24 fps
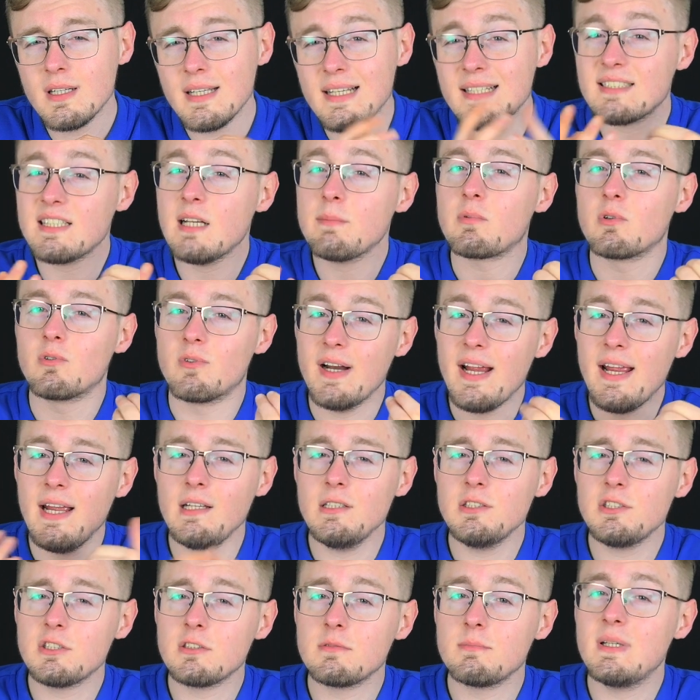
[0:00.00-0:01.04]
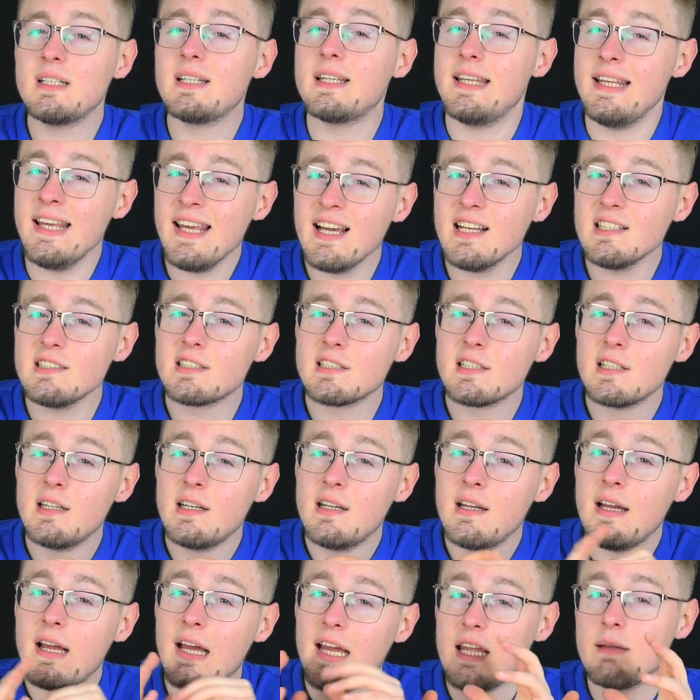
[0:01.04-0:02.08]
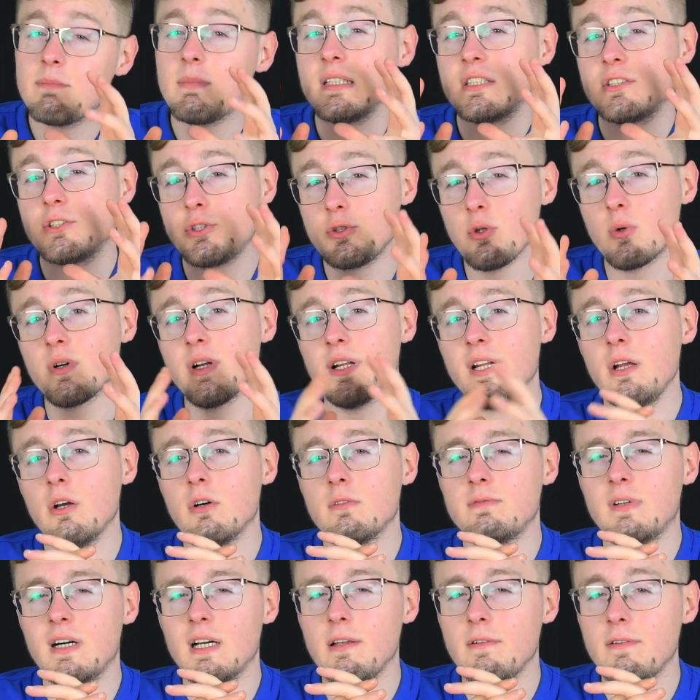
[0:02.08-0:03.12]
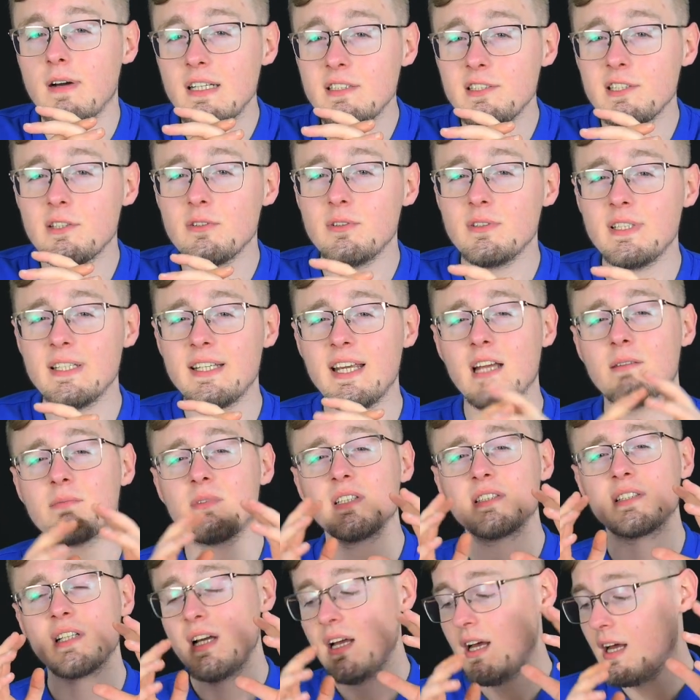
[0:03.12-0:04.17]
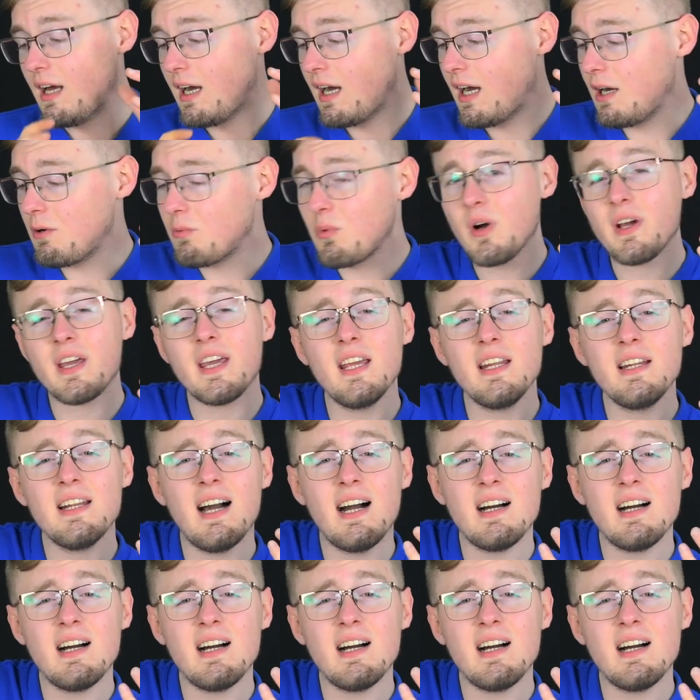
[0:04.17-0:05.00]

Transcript: except range, but yet a majority of Wi-Fi security cameras are working